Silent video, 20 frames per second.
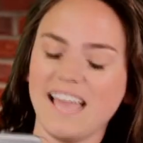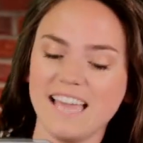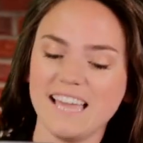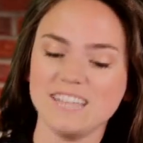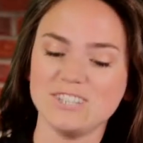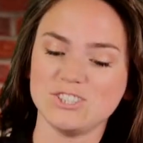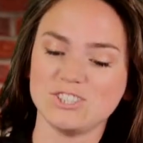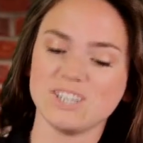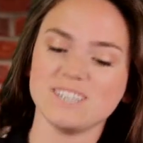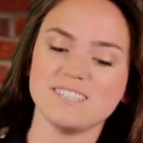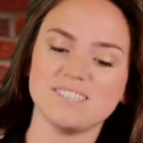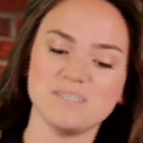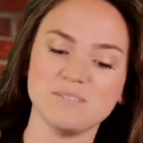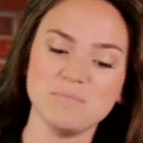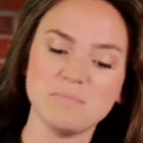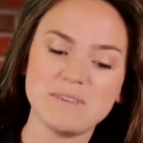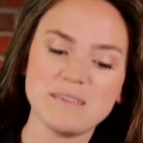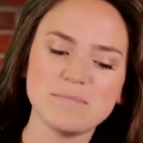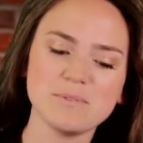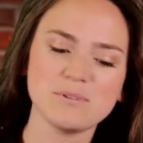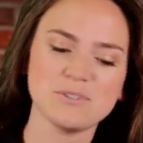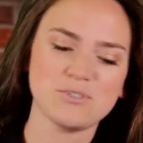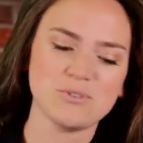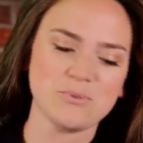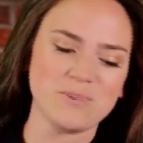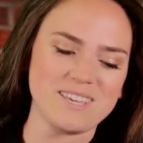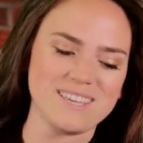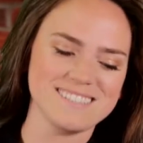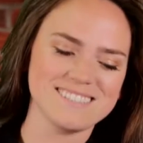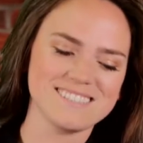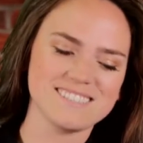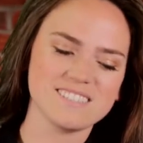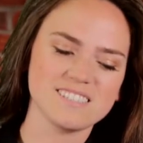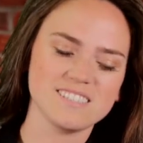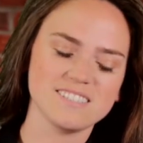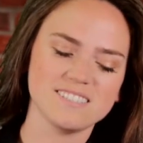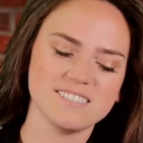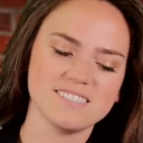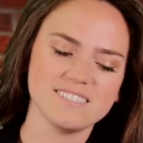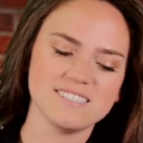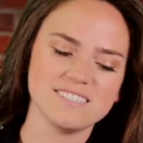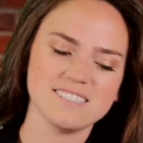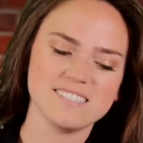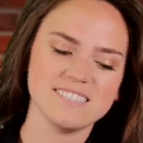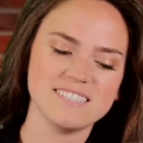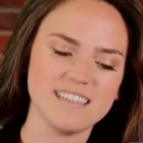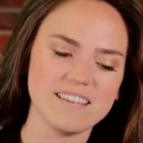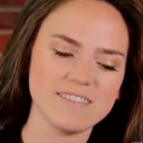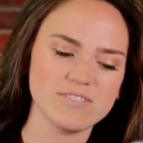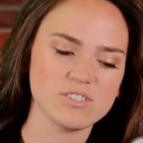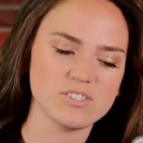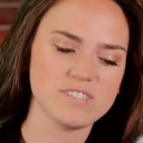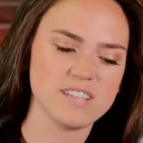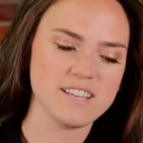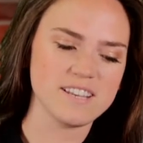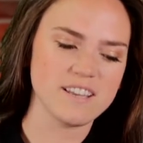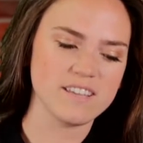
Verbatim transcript: at Justin Bieber tweets. Never say